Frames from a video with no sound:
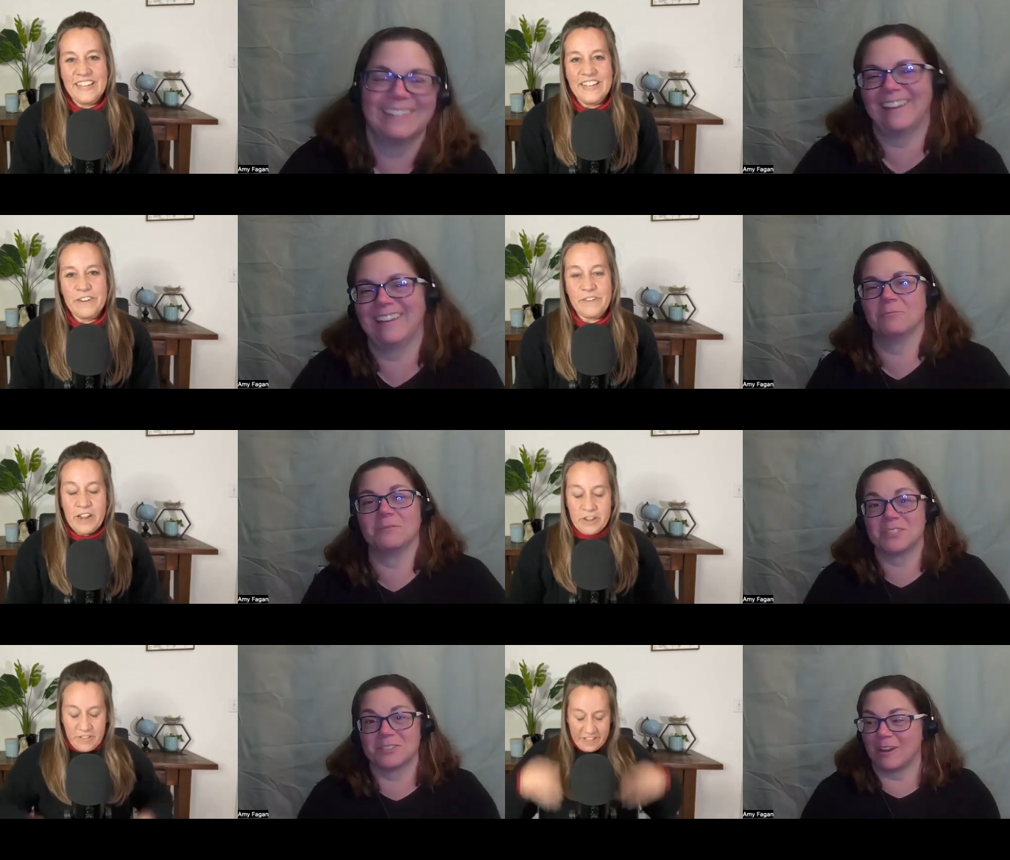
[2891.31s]
Speaker 1: I right,
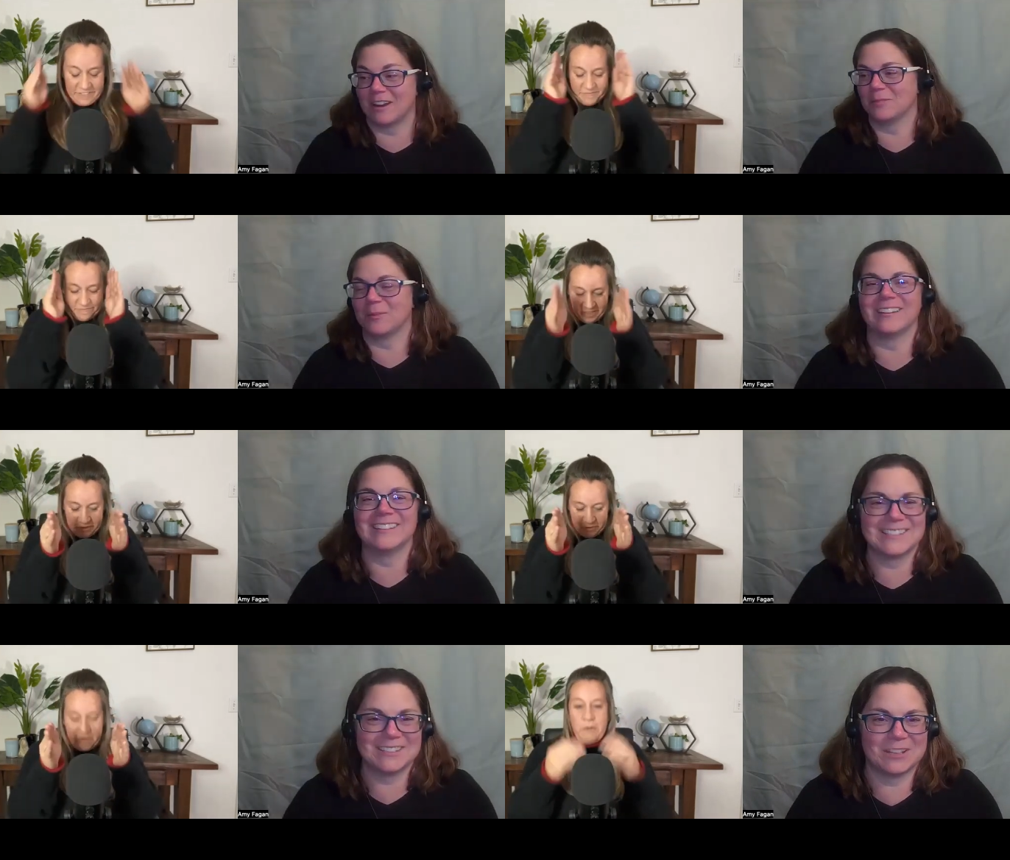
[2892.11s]
you're like laser
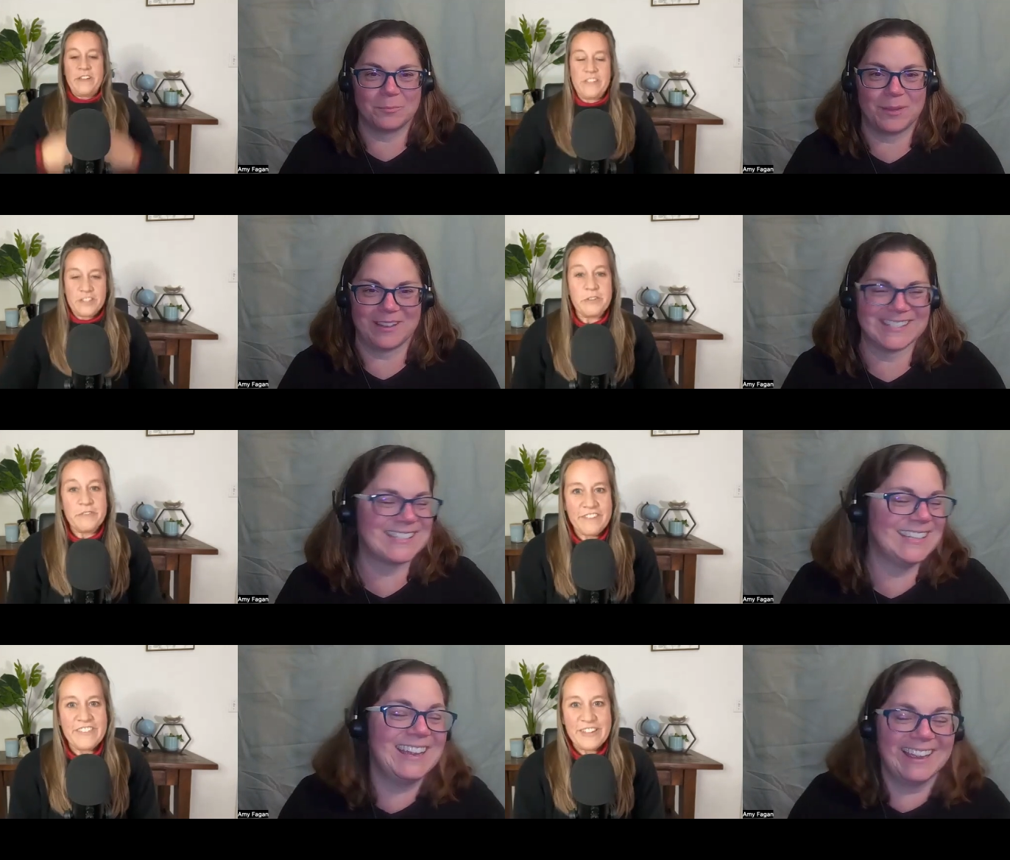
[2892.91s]
focused on
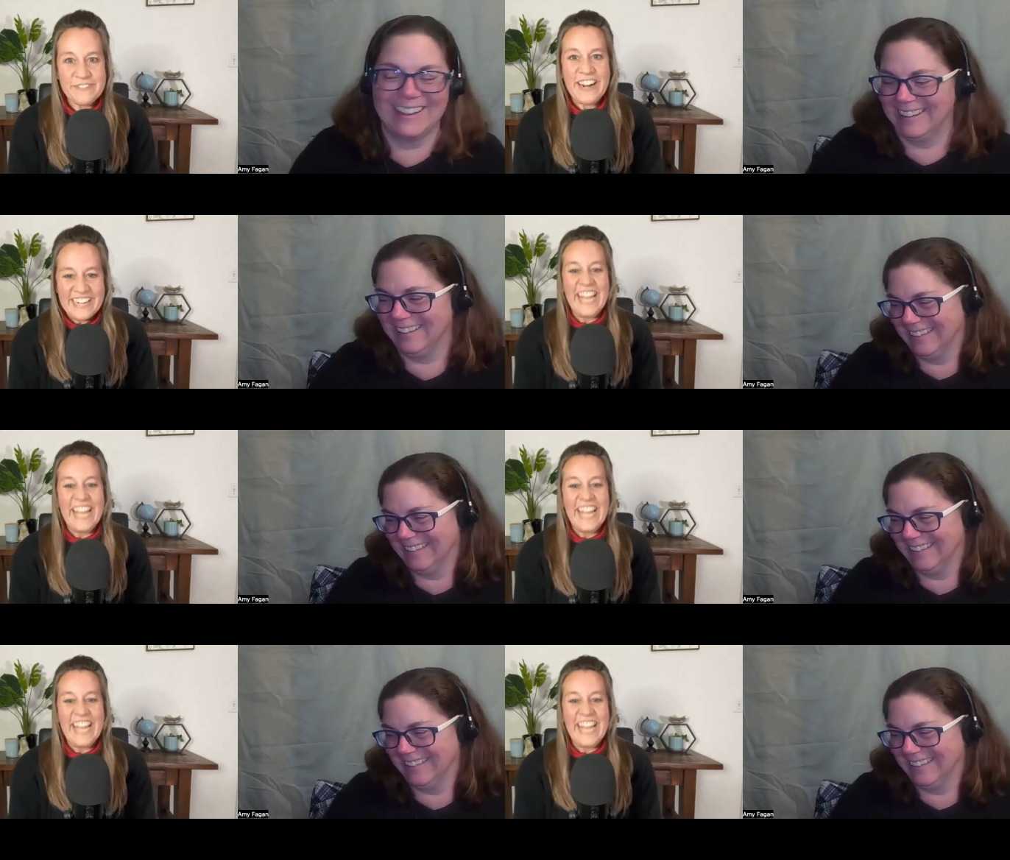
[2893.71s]
surviving. Right.